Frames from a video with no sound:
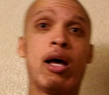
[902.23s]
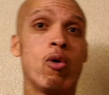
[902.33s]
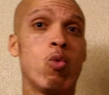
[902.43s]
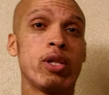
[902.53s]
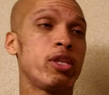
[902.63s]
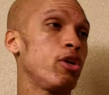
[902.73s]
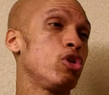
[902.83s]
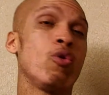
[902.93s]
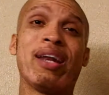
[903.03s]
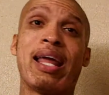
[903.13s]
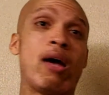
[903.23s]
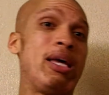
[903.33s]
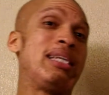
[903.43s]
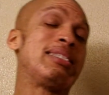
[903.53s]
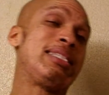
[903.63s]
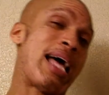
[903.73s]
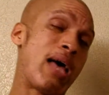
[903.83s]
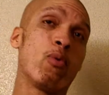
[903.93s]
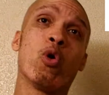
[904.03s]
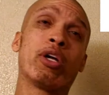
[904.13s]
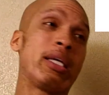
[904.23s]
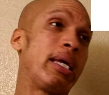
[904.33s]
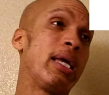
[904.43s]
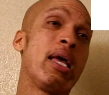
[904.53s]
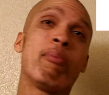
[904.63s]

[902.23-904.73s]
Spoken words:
what they're doing now is not working.